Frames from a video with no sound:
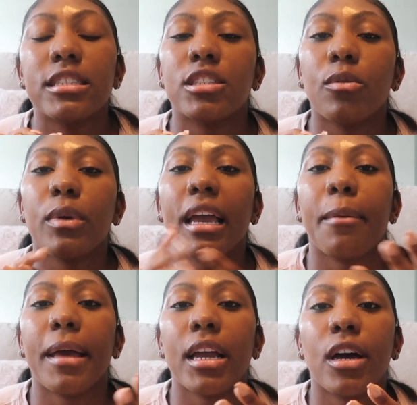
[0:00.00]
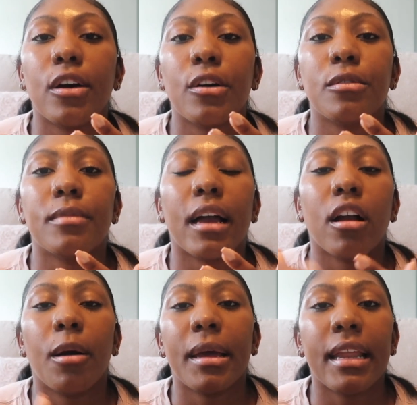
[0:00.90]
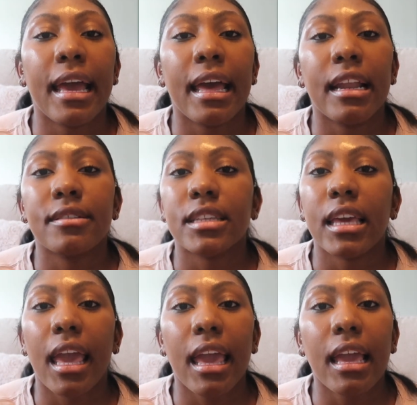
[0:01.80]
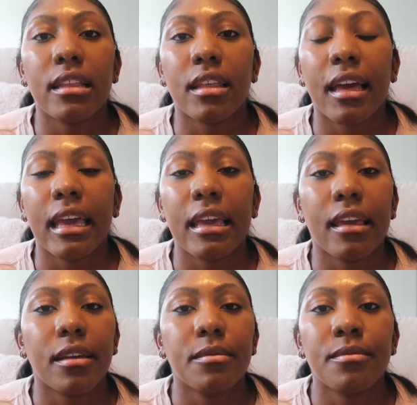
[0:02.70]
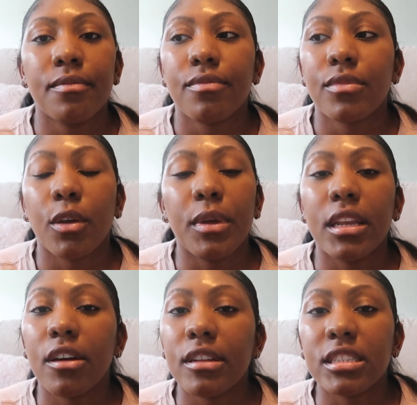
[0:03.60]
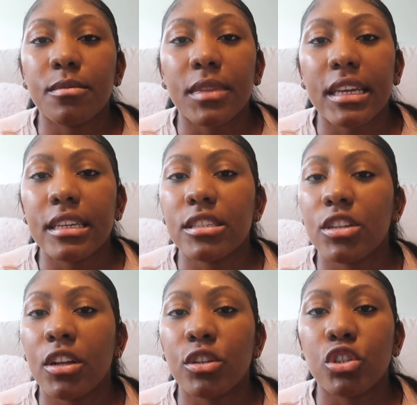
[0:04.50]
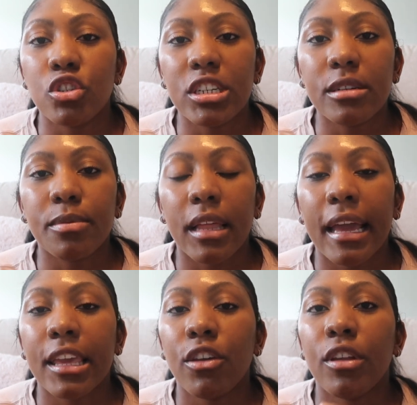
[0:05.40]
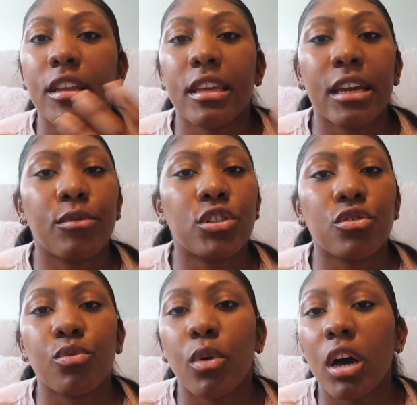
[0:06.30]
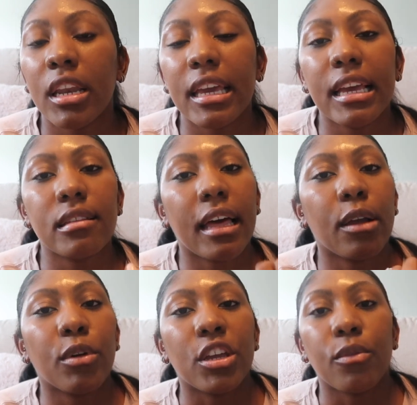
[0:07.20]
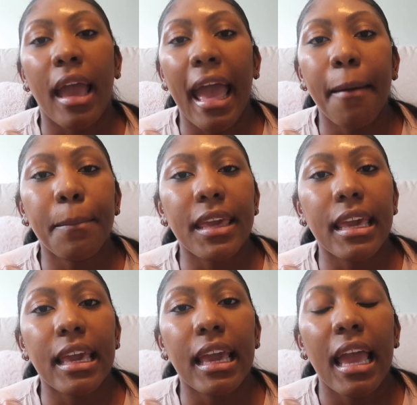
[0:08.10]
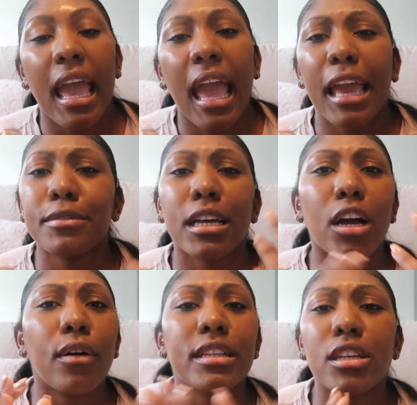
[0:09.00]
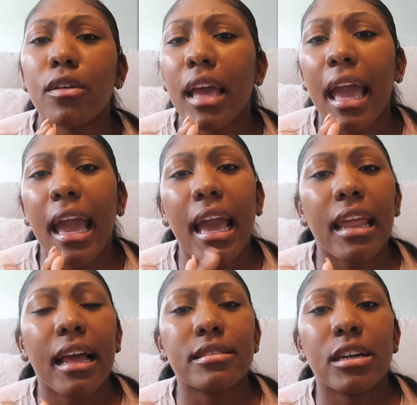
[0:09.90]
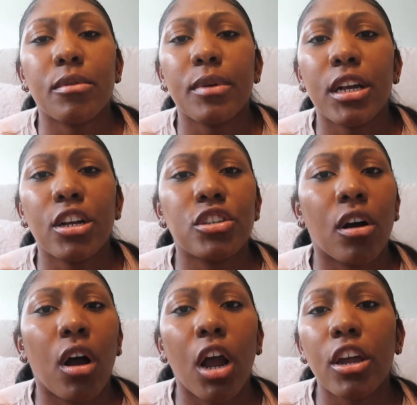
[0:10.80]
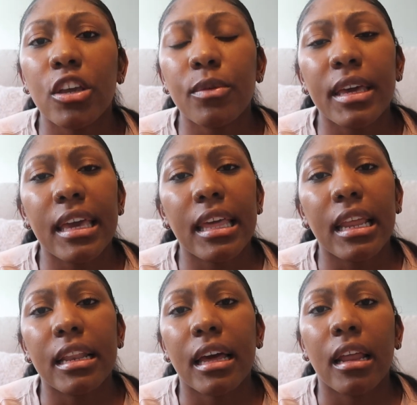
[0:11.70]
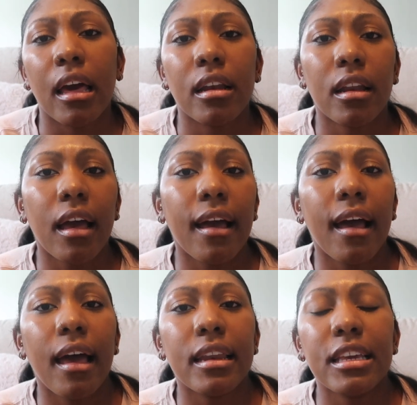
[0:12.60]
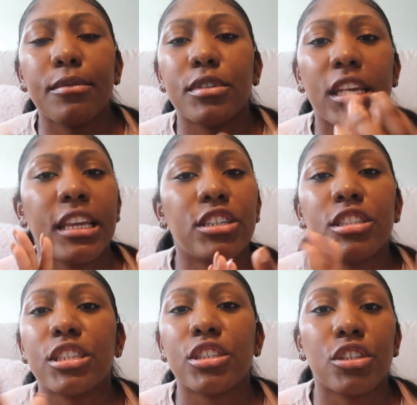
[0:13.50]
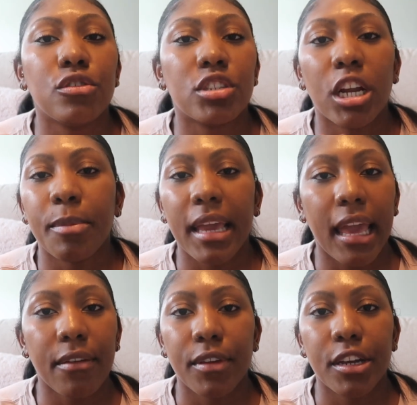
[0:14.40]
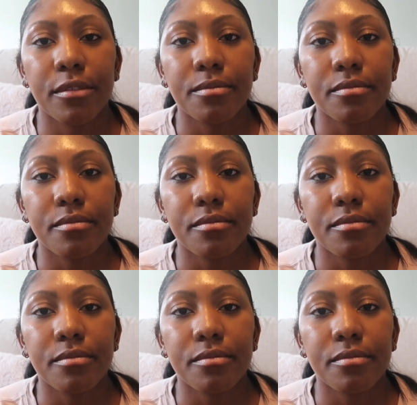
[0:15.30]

So when we got back home, I called my dad and I was like, hey, like, we noticed some things during the trip, like you didn't get what you wanted, like were you happy? And he was like, oh, it's okay. And I was like, well, we heard y'all arguing and da da da da. And he just excused her behavior.